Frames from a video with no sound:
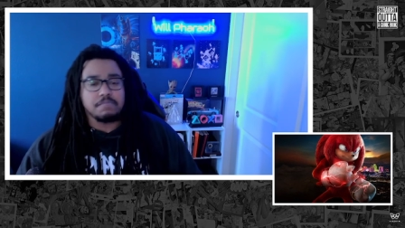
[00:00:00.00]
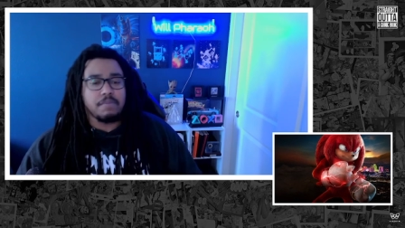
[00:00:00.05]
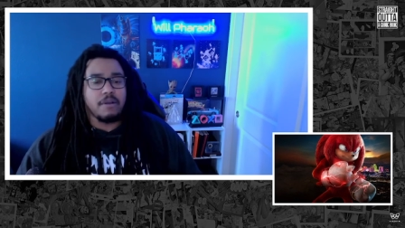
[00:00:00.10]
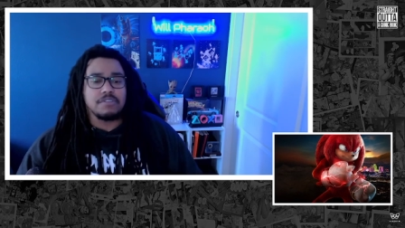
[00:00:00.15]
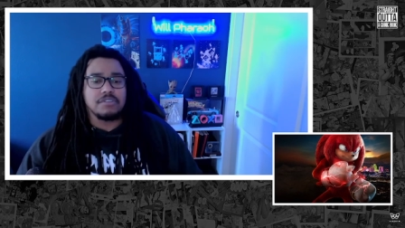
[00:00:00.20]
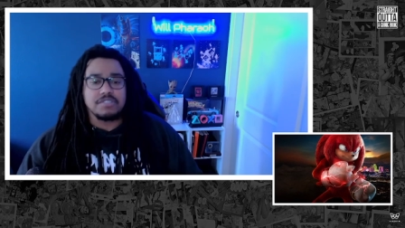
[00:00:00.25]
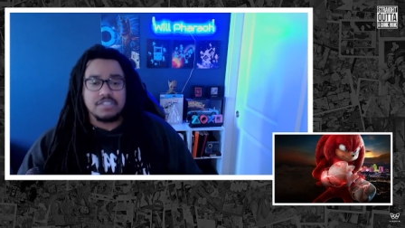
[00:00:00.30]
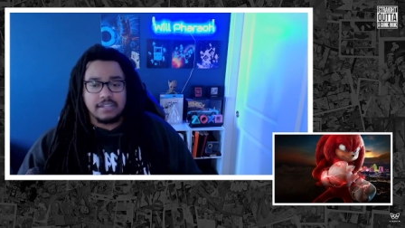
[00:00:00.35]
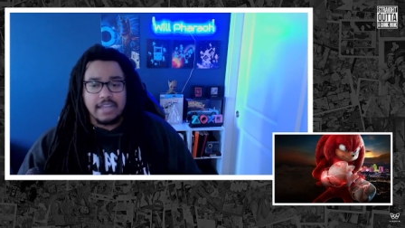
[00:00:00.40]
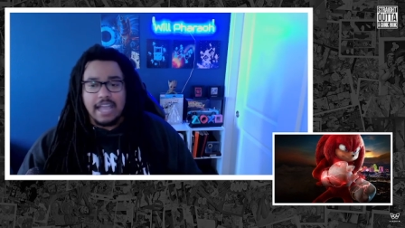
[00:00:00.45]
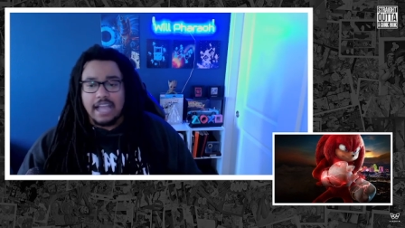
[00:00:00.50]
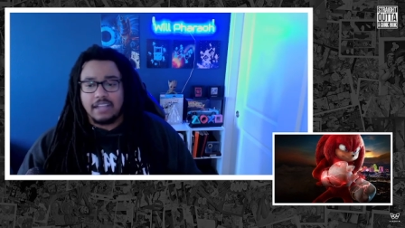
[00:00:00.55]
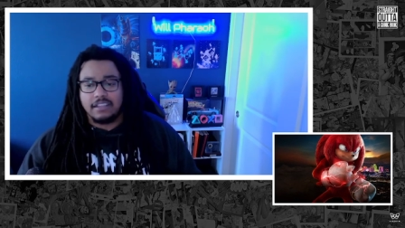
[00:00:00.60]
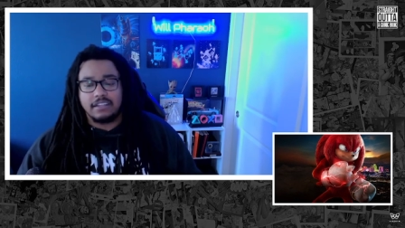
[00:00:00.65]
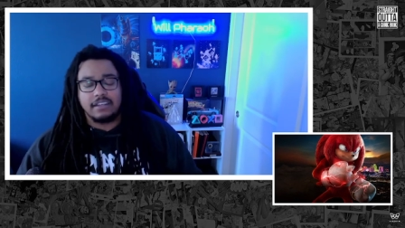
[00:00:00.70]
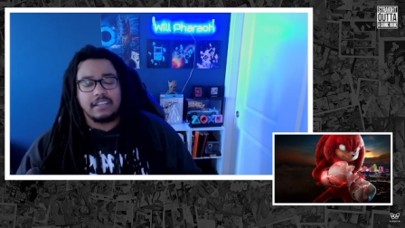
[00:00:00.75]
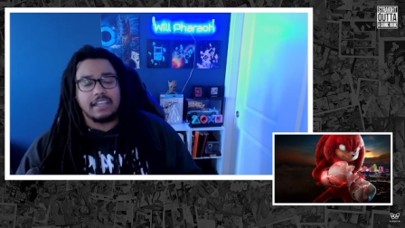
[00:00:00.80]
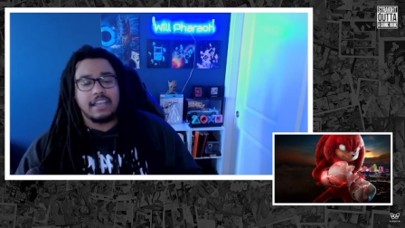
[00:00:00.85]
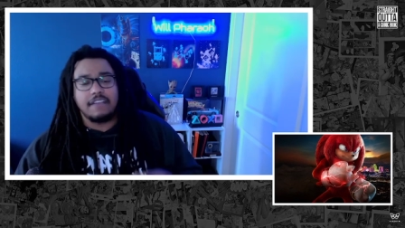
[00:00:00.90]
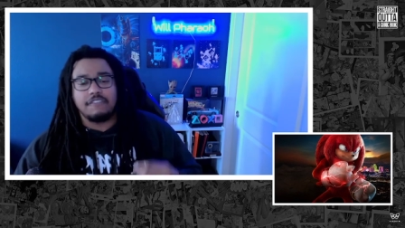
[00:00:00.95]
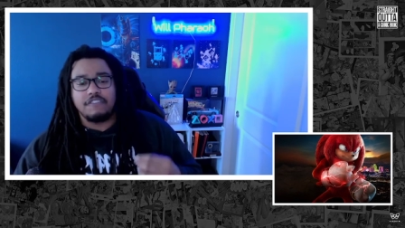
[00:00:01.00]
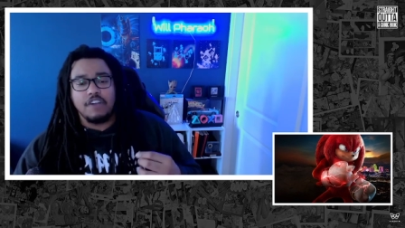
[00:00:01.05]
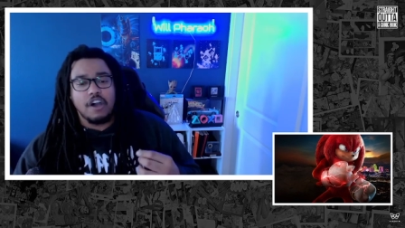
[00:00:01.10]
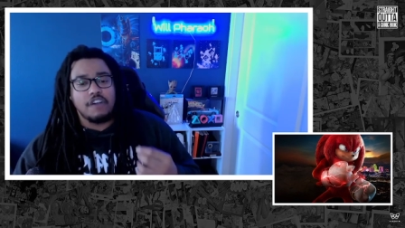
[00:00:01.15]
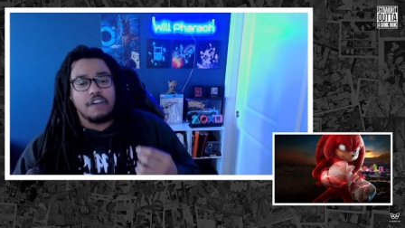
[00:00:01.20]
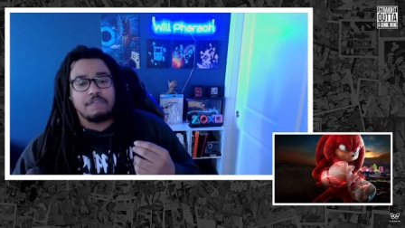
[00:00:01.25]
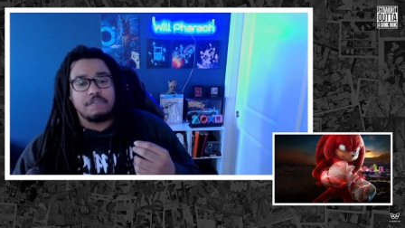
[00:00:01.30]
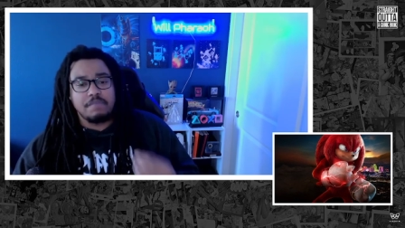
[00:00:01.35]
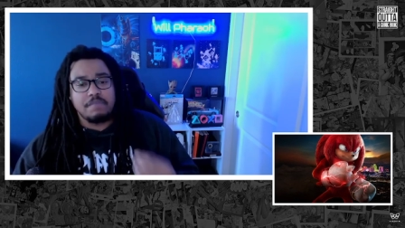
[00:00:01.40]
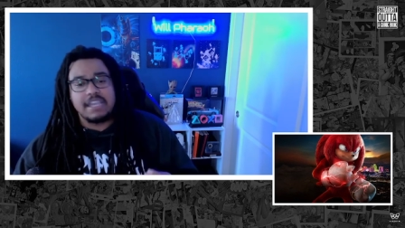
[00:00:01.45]
personality
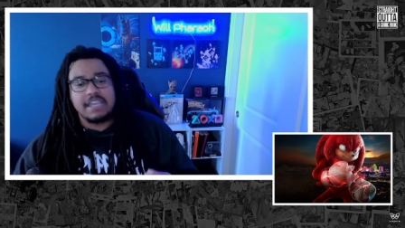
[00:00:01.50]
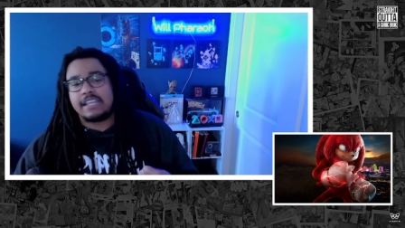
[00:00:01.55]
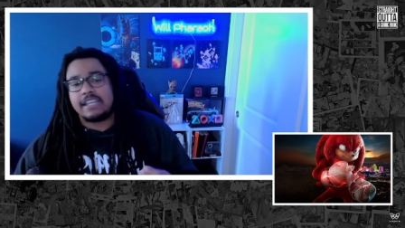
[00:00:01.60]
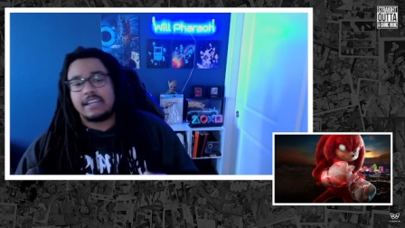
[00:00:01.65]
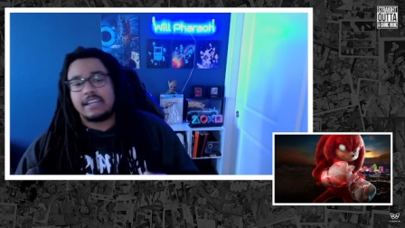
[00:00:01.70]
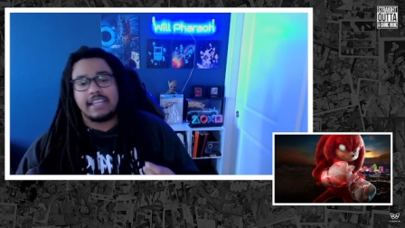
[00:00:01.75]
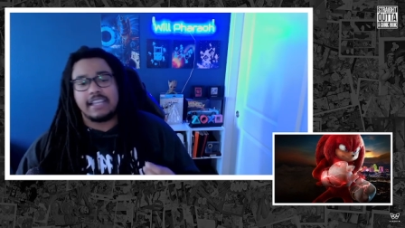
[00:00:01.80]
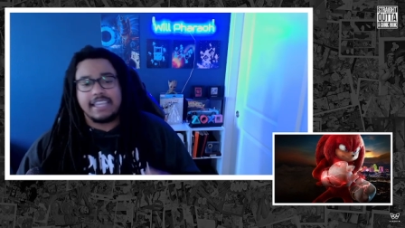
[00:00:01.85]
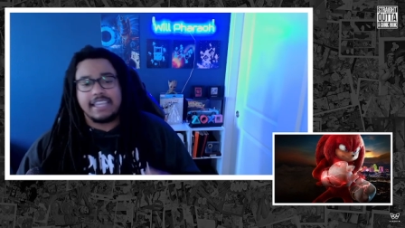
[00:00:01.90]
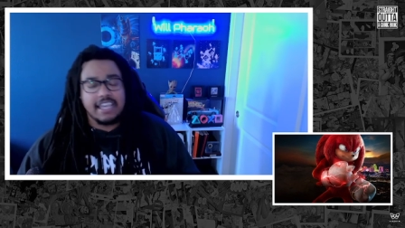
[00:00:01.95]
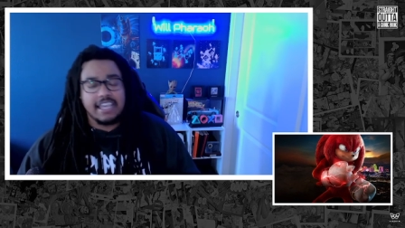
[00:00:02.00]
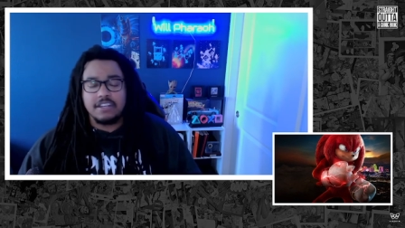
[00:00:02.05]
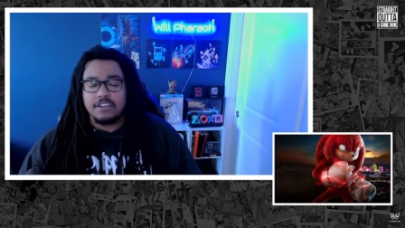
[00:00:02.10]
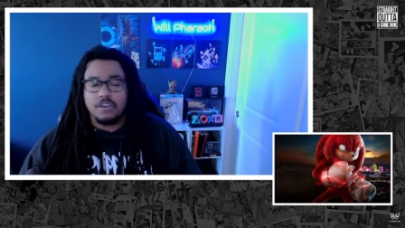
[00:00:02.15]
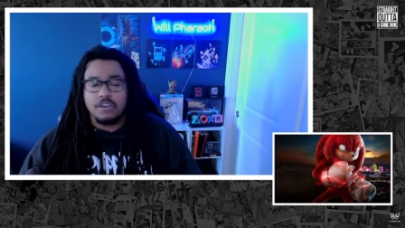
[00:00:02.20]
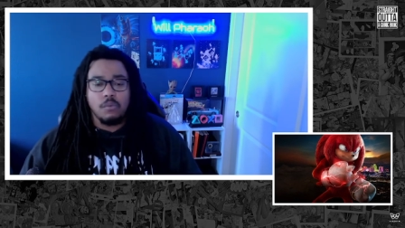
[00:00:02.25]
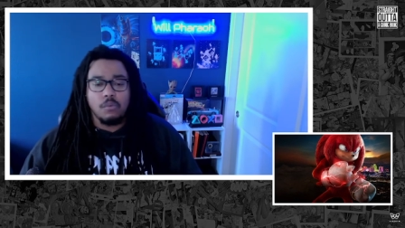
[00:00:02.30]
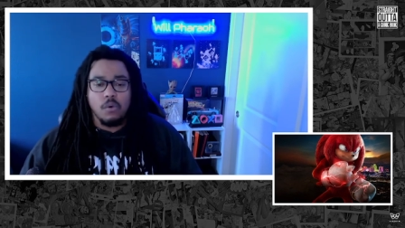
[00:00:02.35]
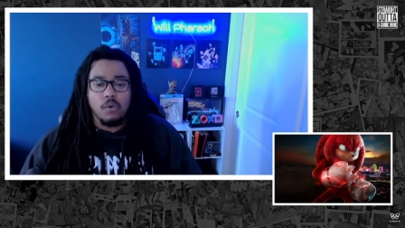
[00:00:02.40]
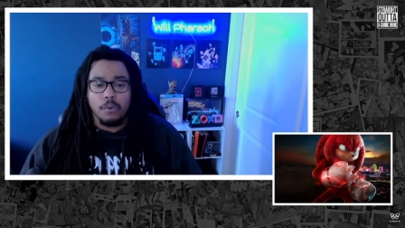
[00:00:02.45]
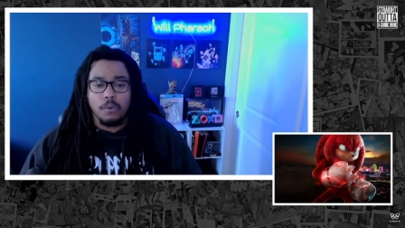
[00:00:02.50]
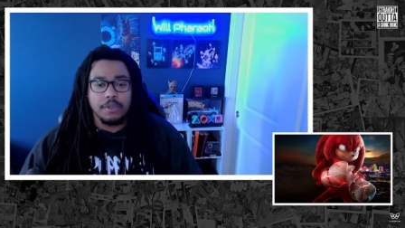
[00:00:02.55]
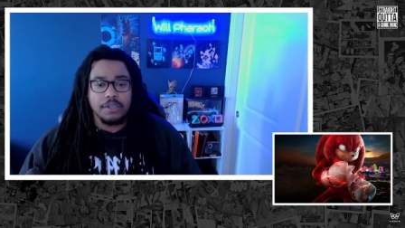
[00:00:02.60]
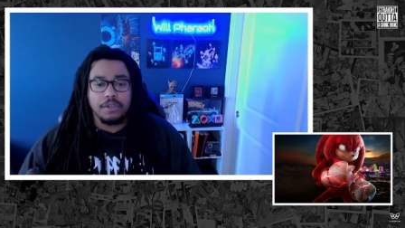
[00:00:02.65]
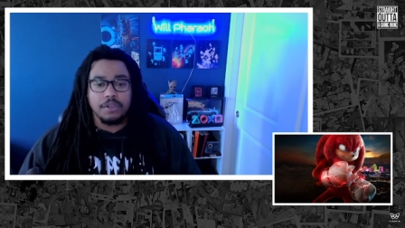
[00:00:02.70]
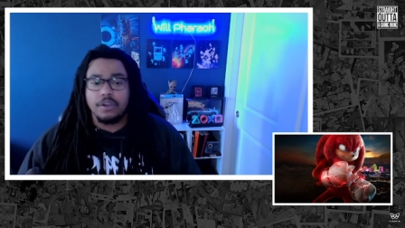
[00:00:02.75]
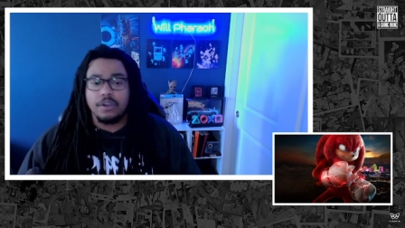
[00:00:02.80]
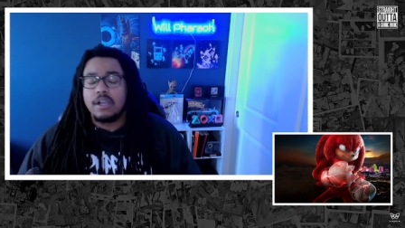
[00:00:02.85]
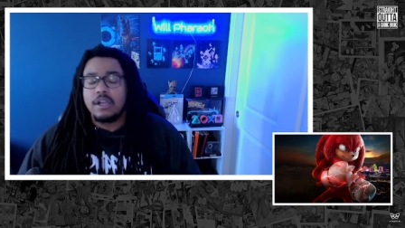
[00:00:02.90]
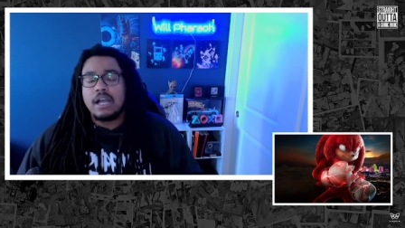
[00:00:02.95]
of being an echidna
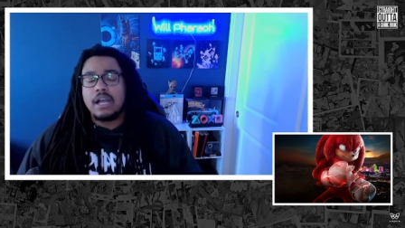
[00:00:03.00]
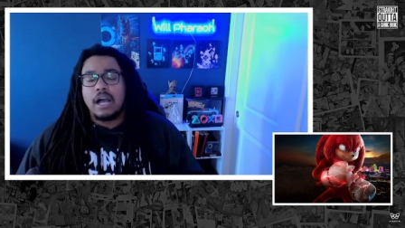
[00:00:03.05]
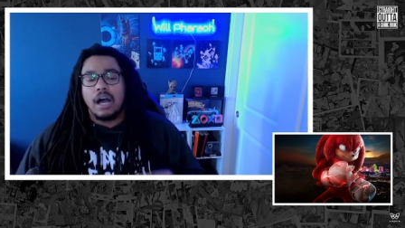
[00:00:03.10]
warrior.